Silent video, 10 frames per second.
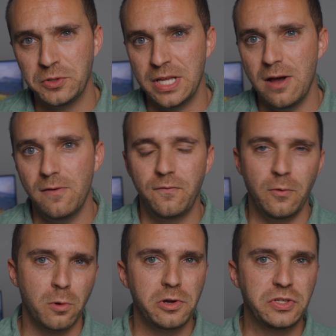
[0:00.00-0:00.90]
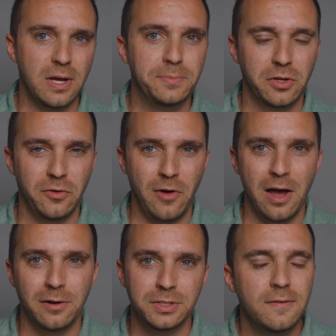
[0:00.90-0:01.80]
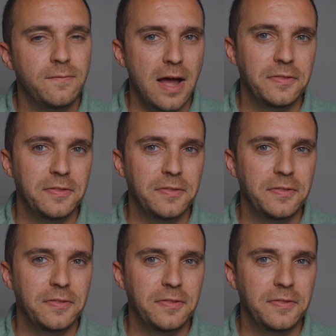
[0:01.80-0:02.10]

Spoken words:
yourself or your subject around to find